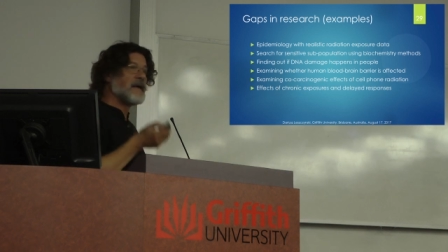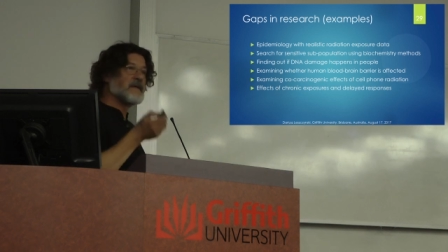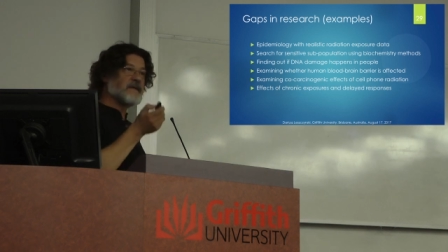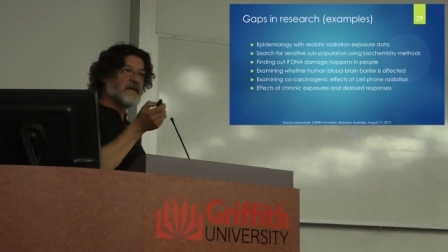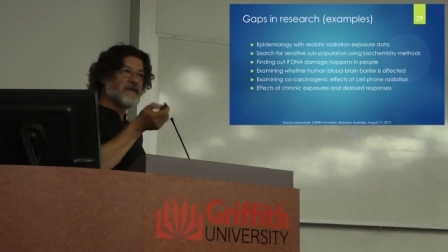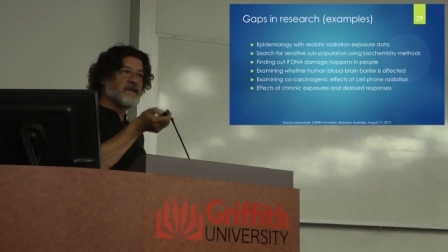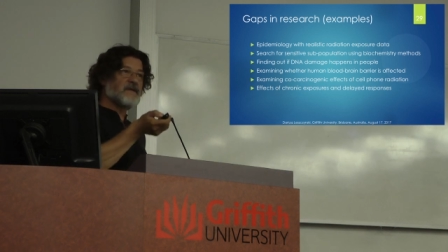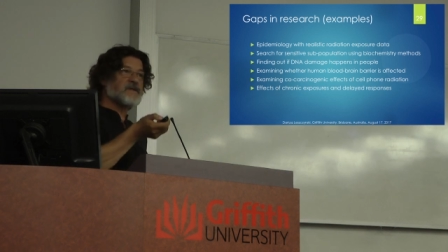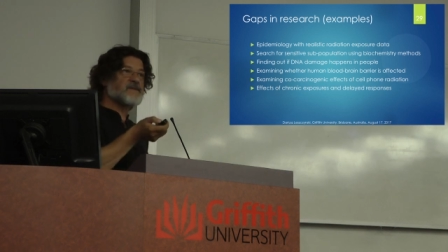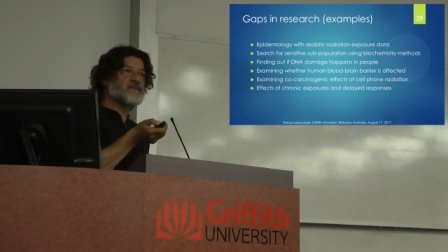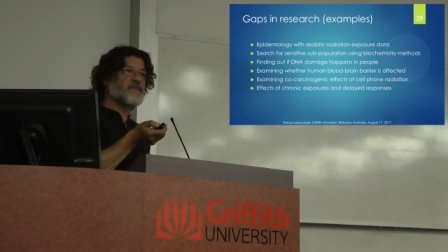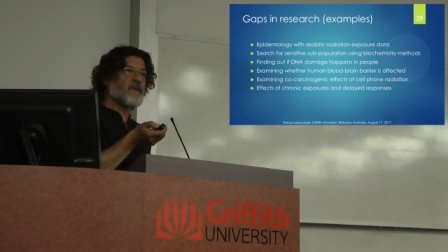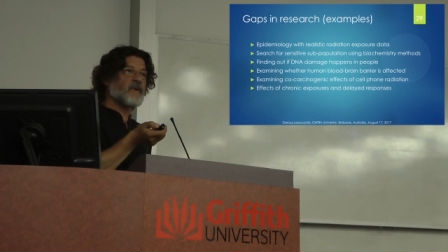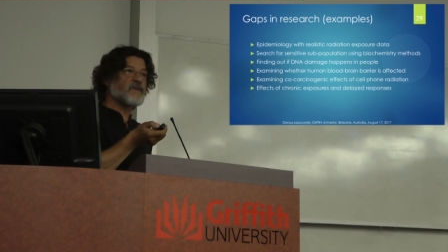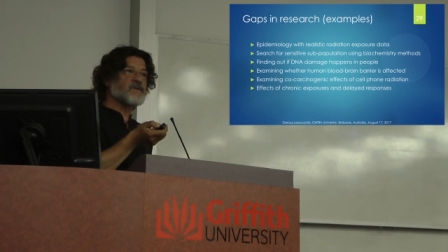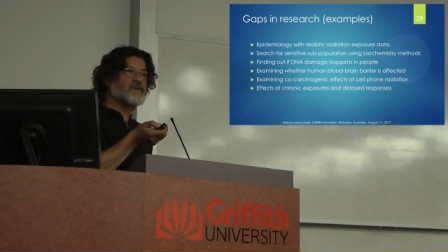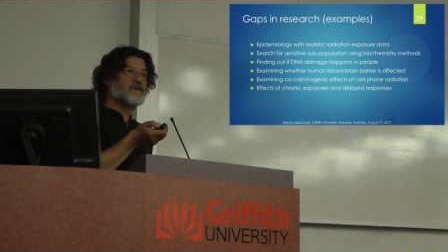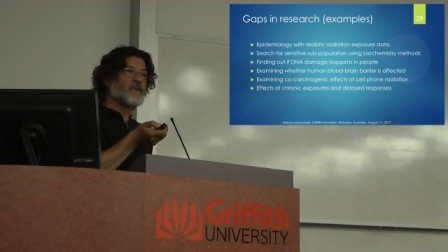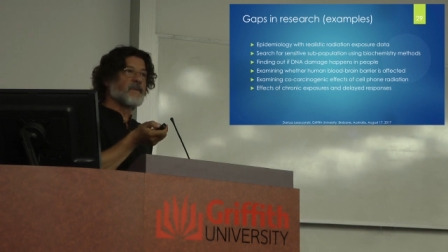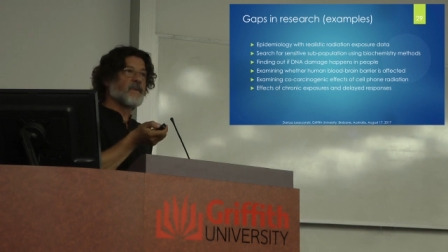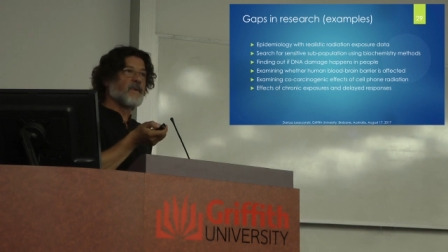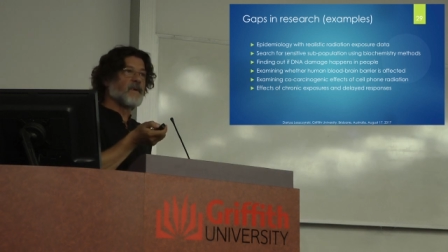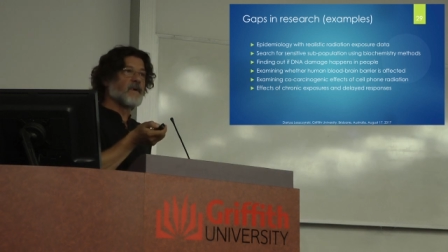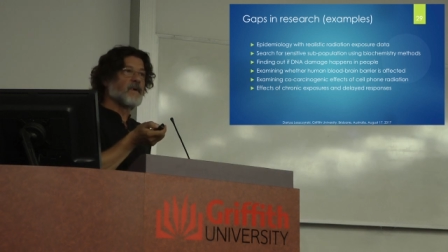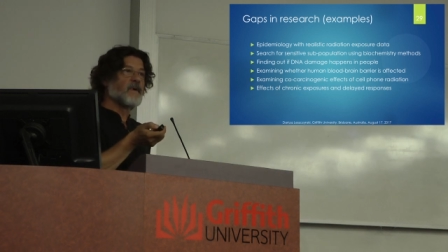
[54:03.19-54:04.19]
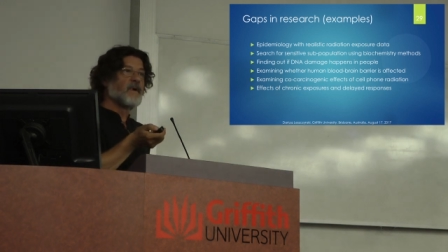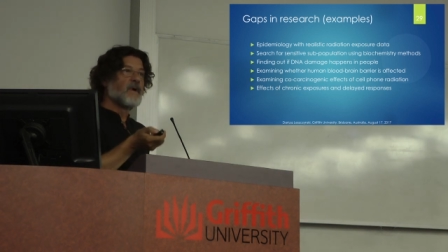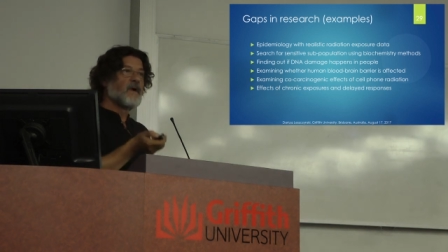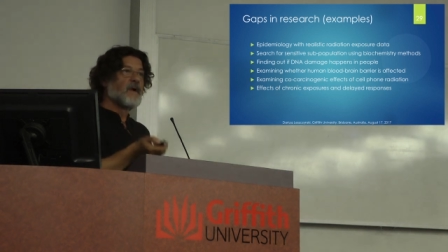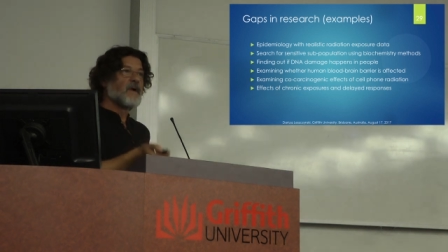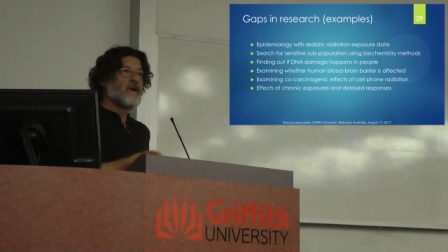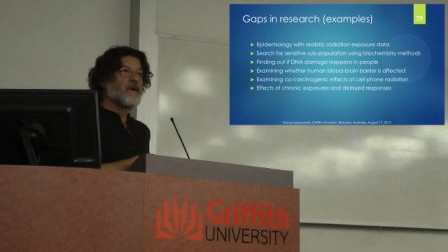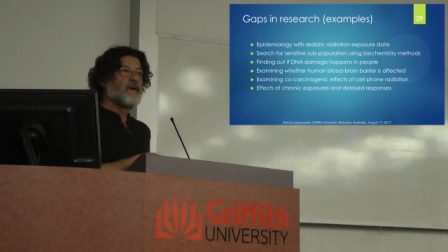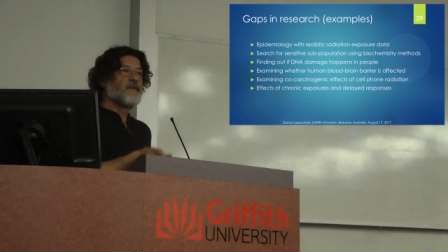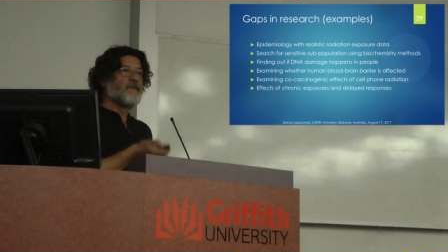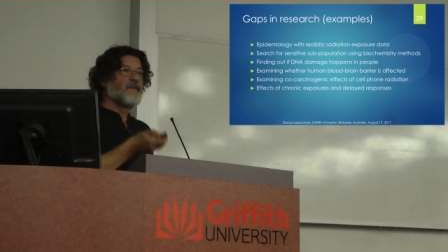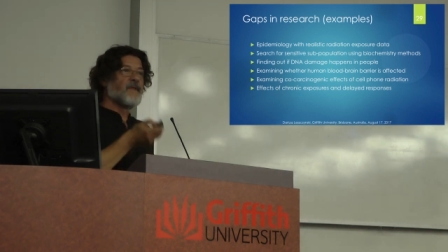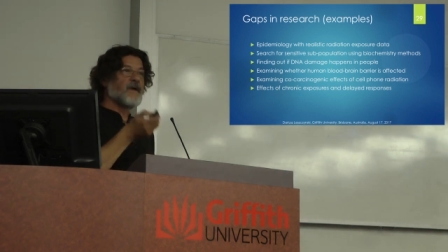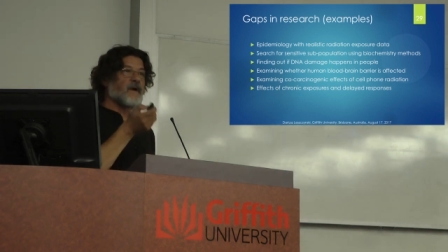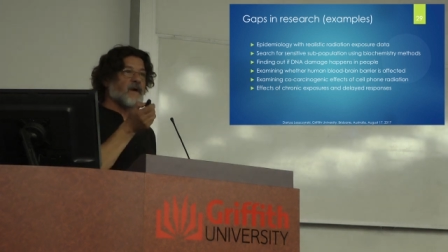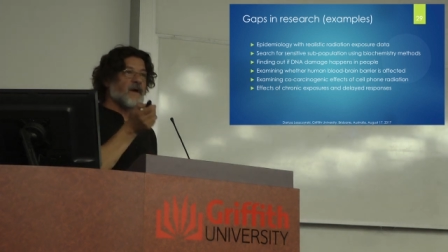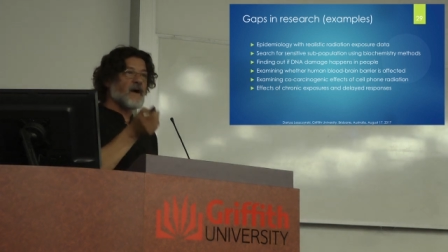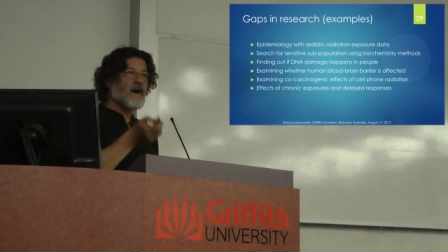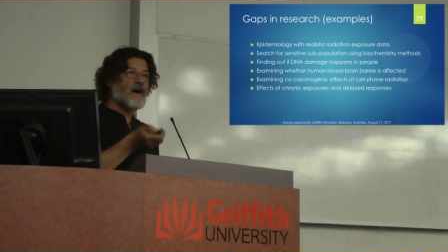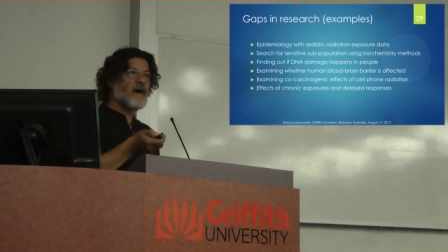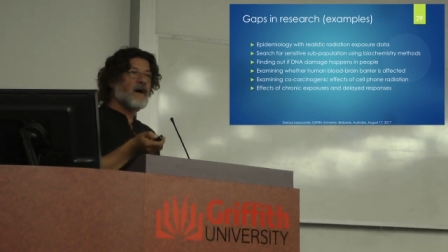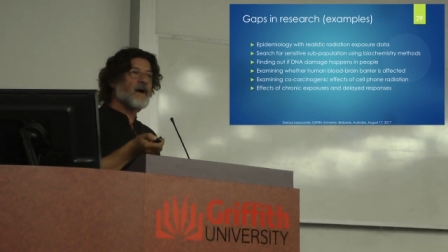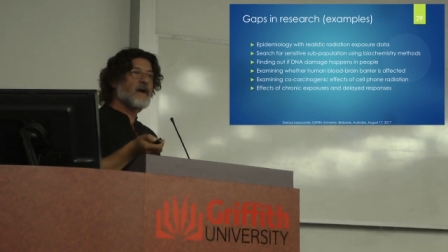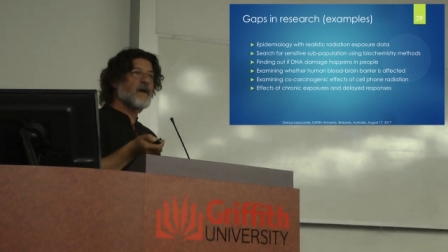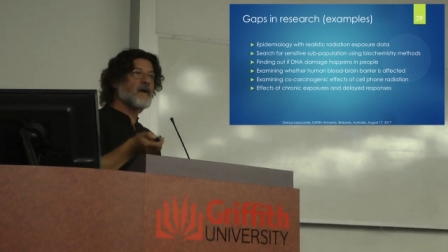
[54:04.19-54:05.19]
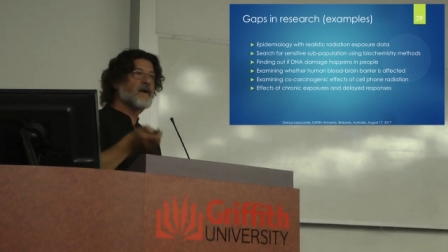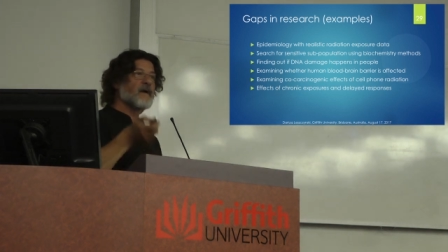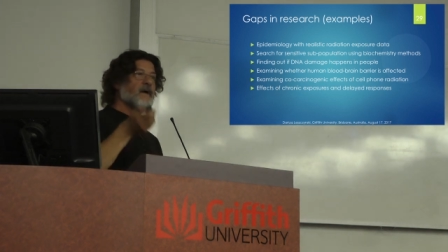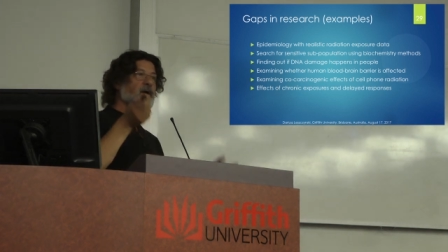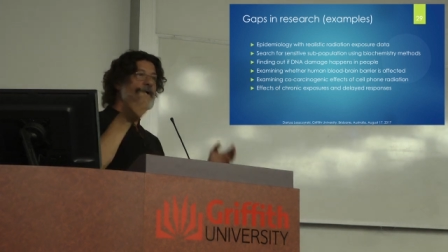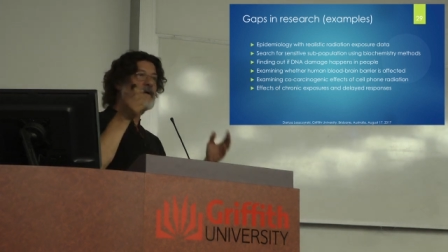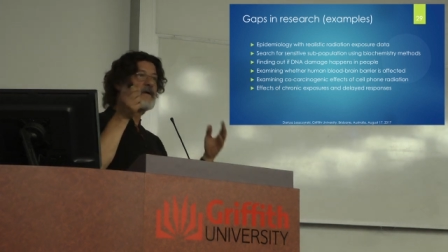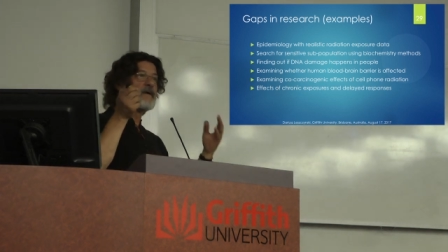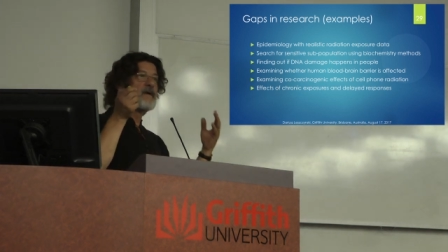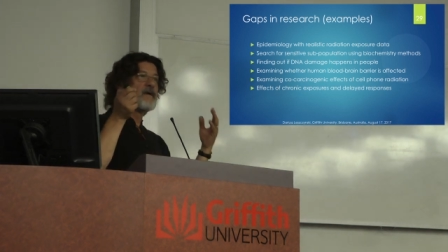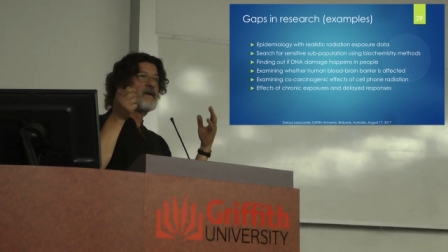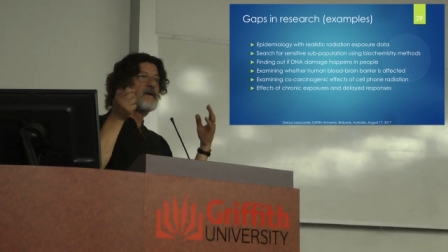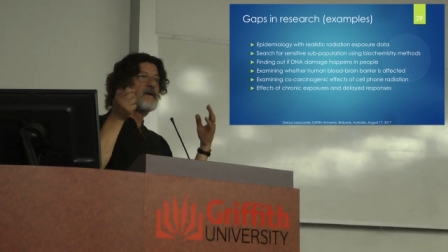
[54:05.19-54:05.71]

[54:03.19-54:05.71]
And it is possible. There are